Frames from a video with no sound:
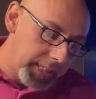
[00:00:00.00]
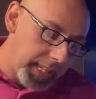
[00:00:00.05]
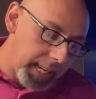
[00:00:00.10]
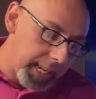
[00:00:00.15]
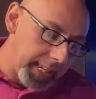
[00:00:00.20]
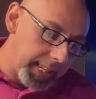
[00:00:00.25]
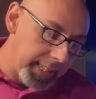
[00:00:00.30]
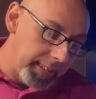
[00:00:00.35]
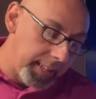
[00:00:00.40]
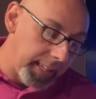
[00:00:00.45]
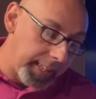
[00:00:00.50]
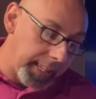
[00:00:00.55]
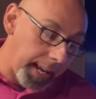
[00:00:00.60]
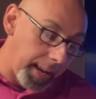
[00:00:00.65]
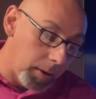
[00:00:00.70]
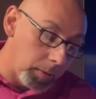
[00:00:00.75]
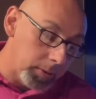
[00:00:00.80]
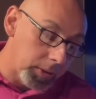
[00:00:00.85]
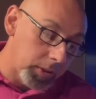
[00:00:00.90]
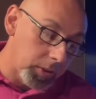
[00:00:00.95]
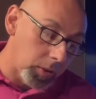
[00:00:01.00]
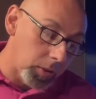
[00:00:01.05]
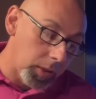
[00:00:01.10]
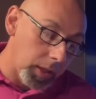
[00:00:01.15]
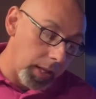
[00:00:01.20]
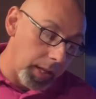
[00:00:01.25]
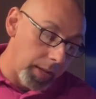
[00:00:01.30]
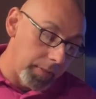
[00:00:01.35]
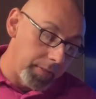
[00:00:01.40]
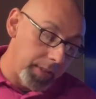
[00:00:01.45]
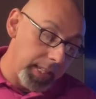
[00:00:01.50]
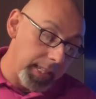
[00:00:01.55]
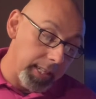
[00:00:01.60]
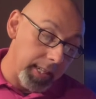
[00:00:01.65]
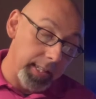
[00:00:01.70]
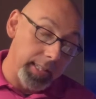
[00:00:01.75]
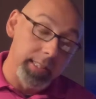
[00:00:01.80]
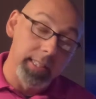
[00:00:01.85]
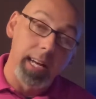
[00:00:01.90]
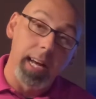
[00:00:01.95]
not in the counsel of the
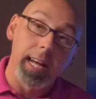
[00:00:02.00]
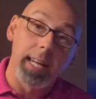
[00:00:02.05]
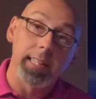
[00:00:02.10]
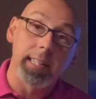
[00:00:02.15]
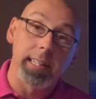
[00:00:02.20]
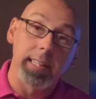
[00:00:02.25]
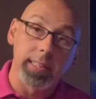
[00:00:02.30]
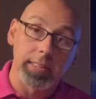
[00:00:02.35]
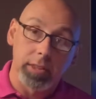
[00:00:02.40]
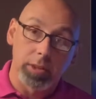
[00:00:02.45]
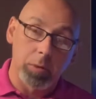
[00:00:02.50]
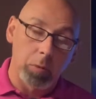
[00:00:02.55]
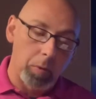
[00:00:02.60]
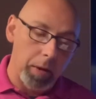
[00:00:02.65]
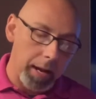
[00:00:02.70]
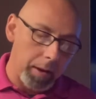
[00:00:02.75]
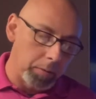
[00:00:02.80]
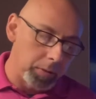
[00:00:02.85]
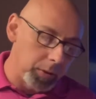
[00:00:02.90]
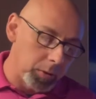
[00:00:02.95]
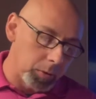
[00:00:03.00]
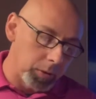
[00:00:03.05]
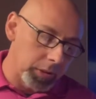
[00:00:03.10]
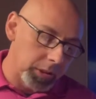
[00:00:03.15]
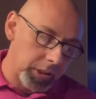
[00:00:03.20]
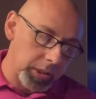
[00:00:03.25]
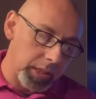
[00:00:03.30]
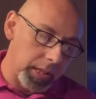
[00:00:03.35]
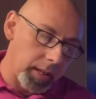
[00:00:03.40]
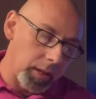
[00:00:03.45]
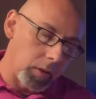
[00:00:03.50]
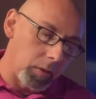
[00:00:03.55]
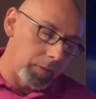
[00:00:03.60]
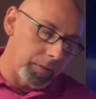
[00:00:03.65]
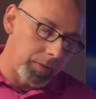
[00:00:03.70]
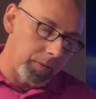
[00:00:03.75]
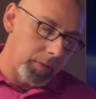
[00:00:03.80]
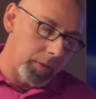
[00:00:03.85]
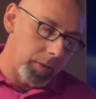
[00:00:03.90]
ungodly. Surround yourself